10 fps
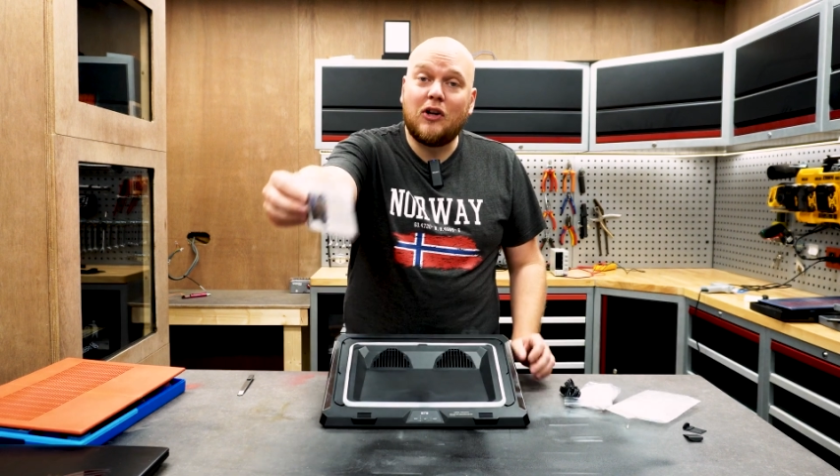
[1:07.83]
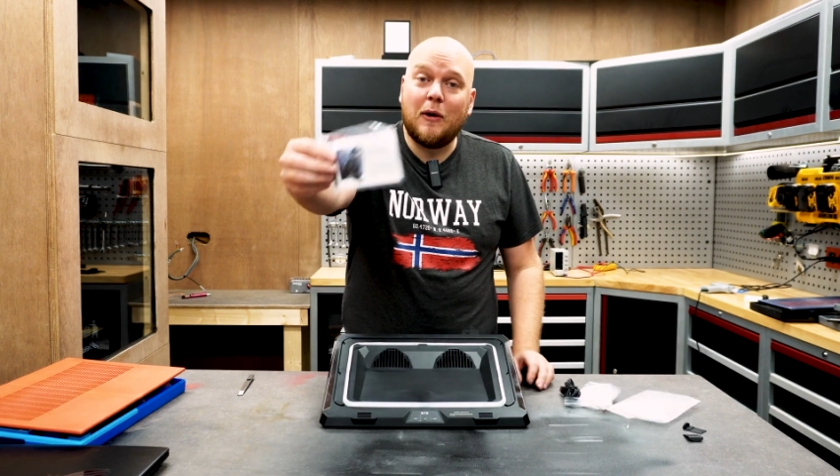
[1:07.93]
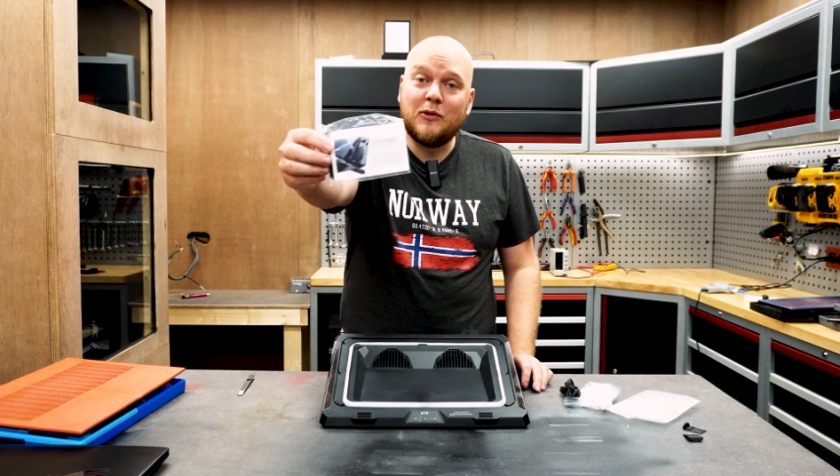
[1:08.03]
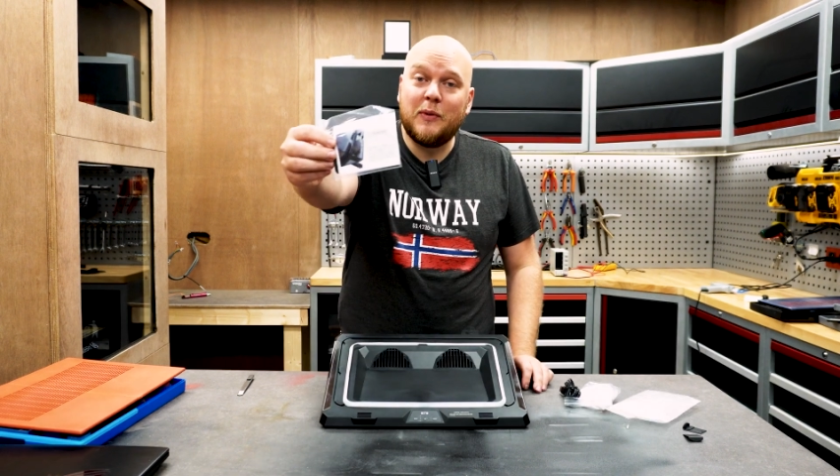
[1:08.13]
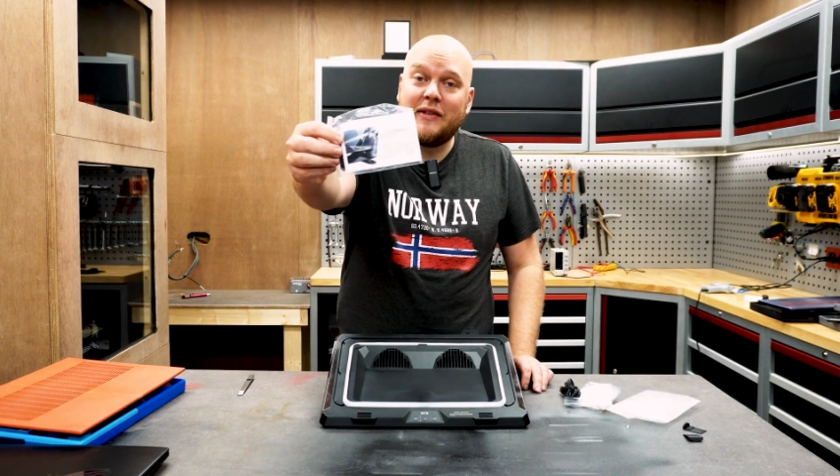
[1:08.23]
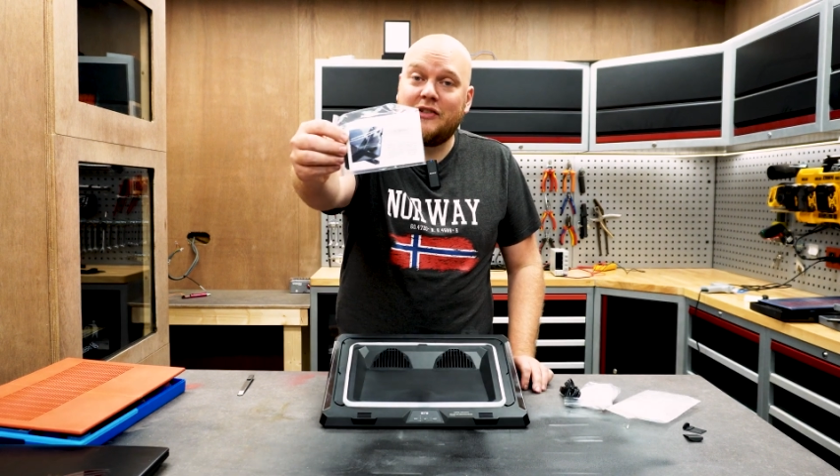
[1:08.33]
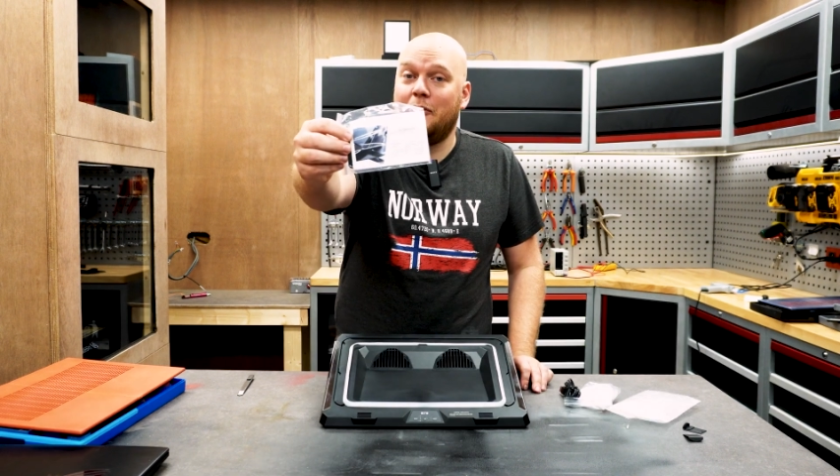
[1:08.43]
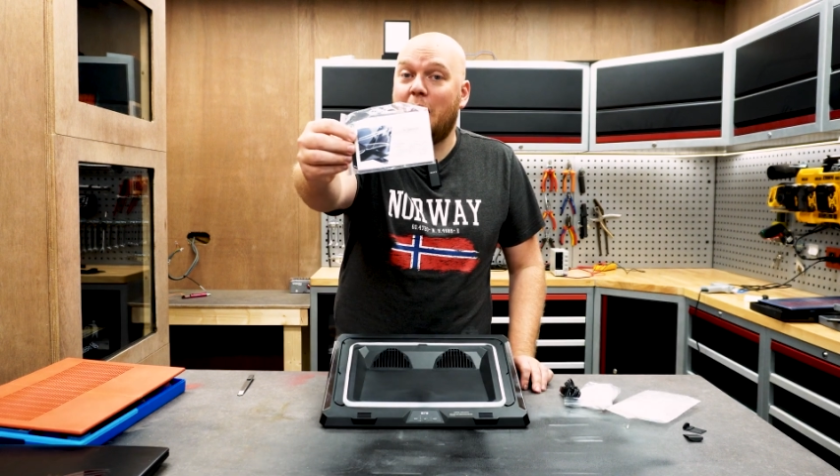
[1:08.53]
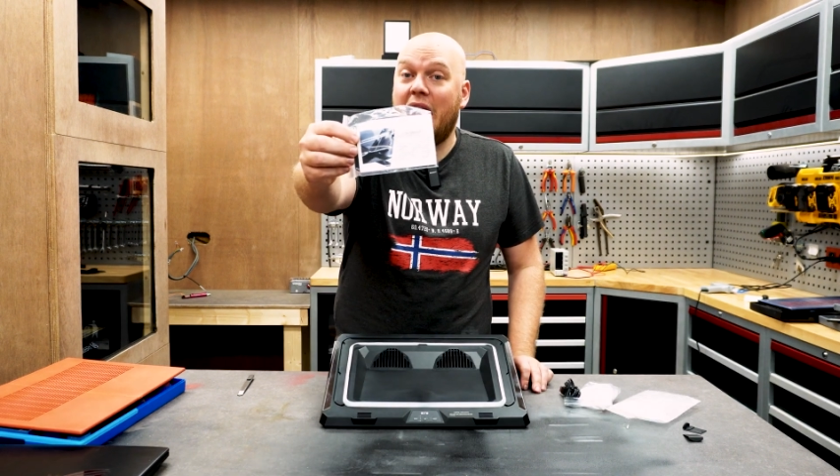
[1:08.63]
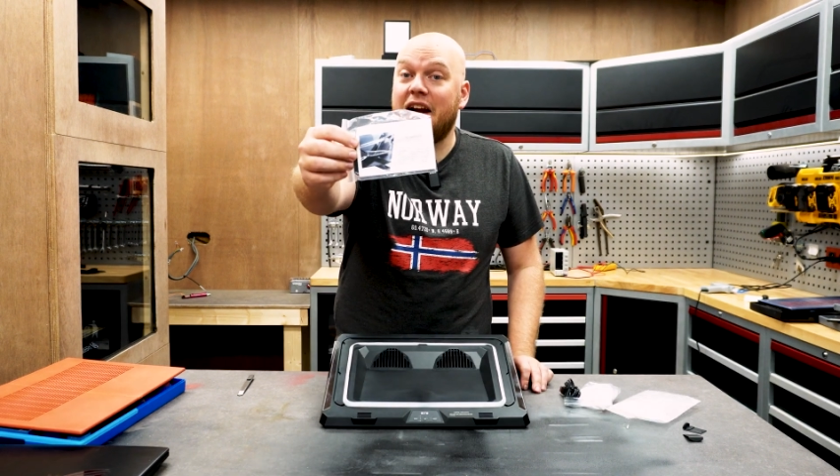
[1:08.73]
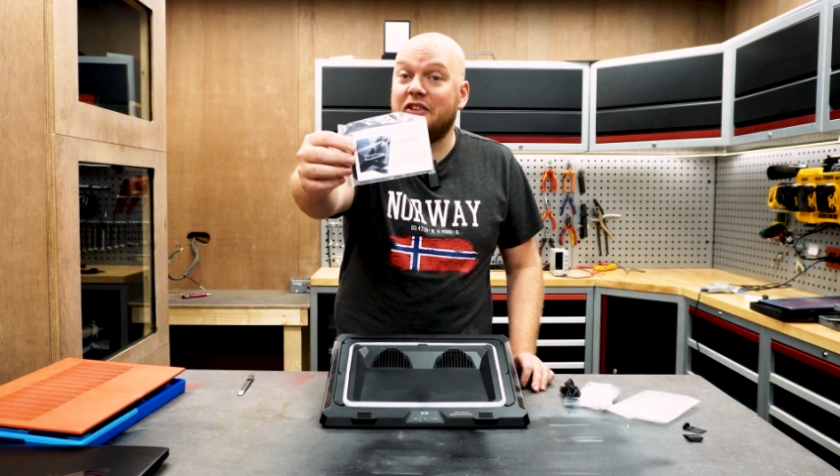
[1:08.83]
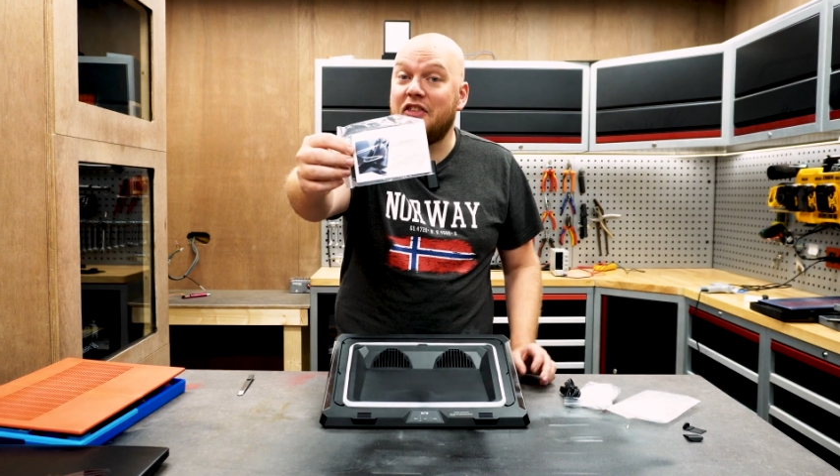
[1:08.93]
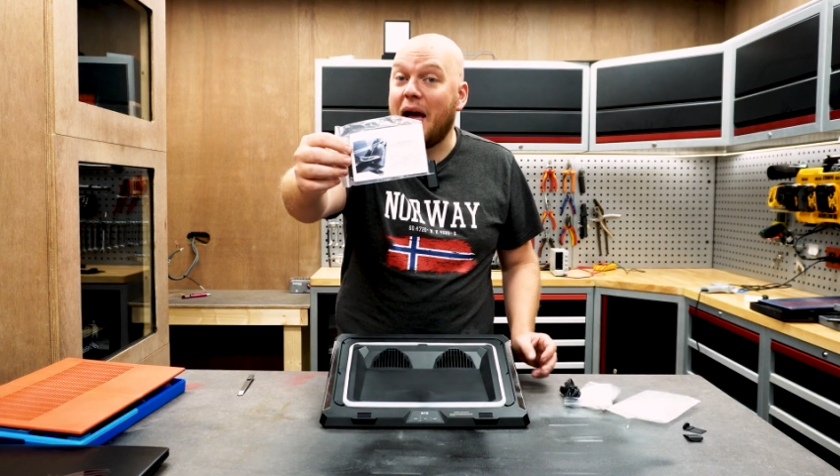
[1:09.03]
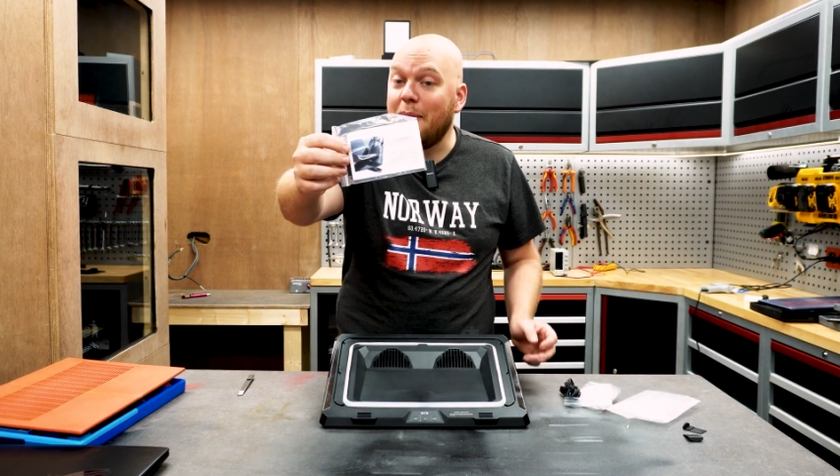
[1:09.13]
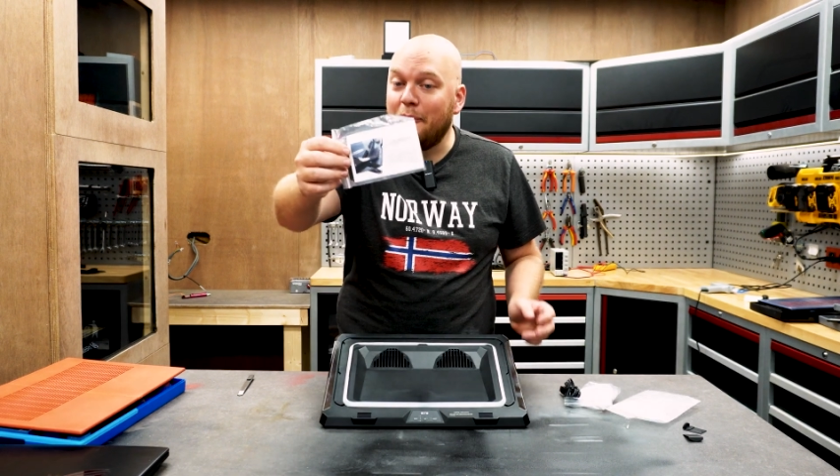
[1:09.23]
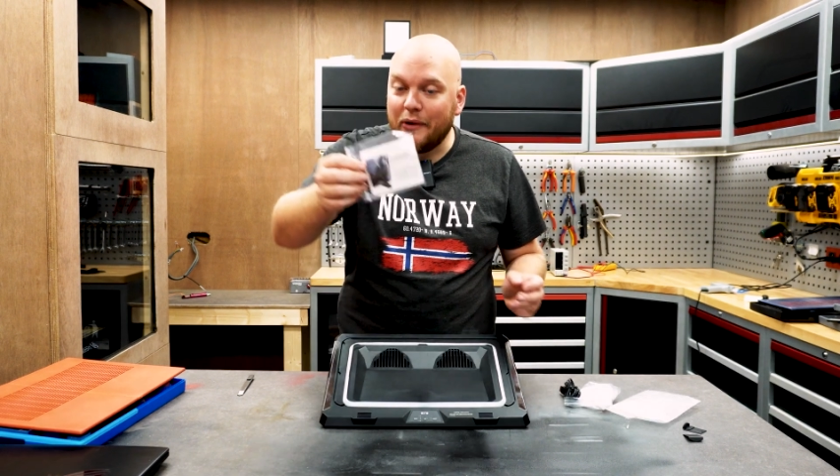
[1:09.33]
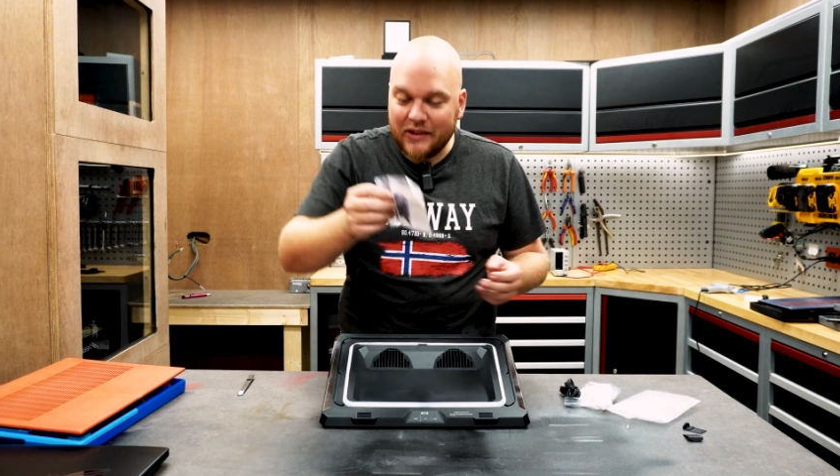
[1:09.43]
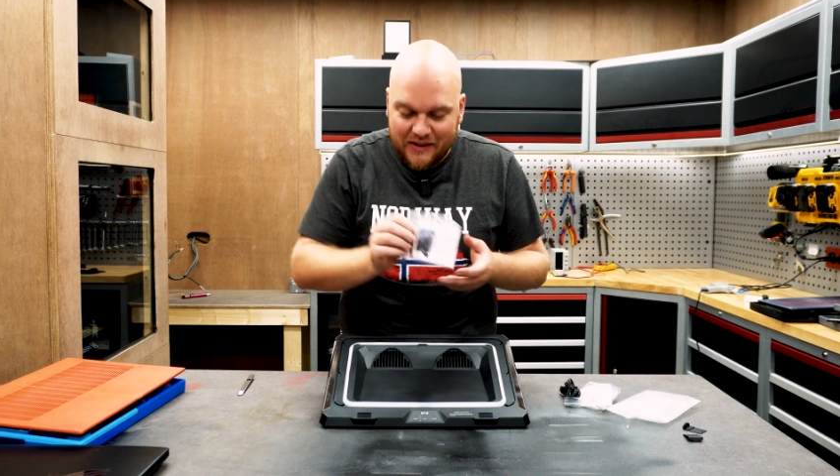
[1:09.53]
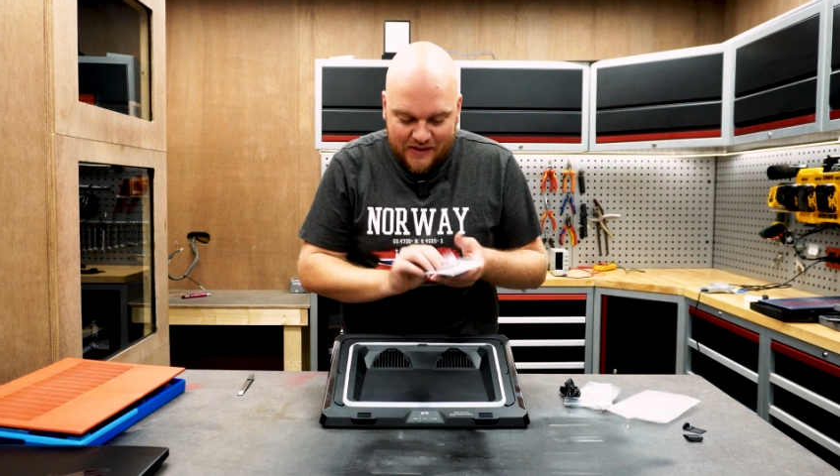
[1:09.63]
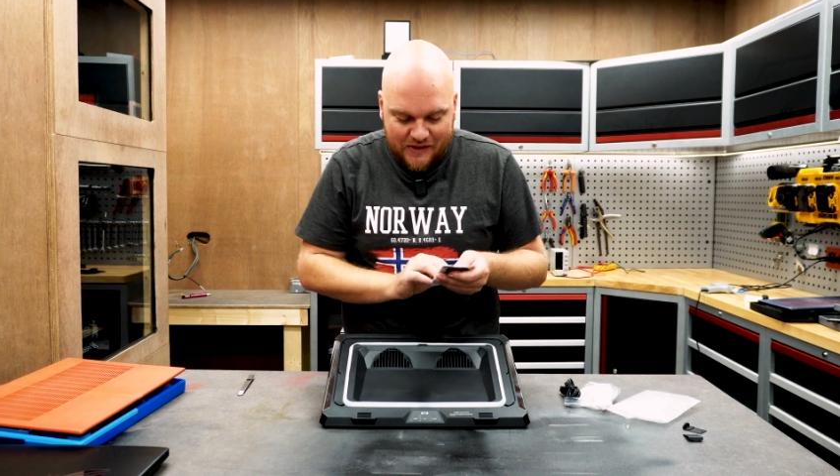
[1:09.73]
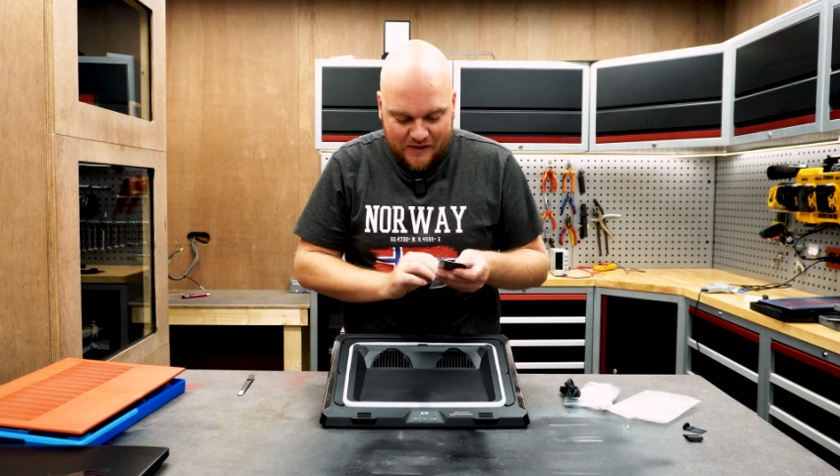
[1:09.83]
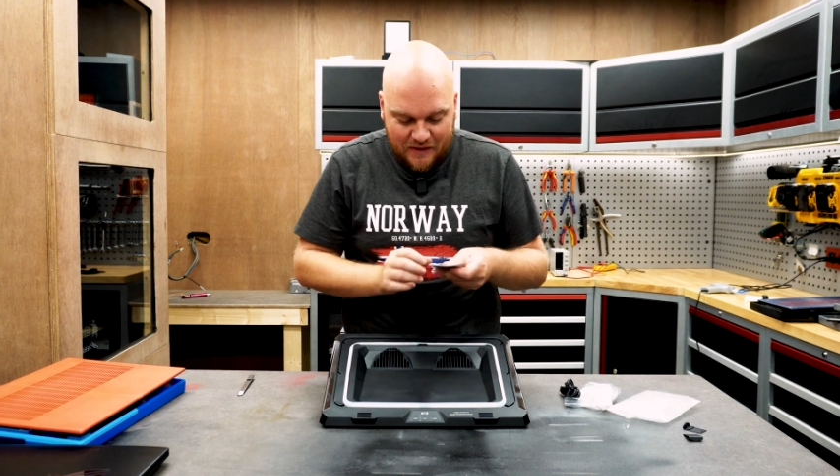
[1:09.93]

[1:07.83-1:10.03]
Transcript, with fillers: comes with some air dampers.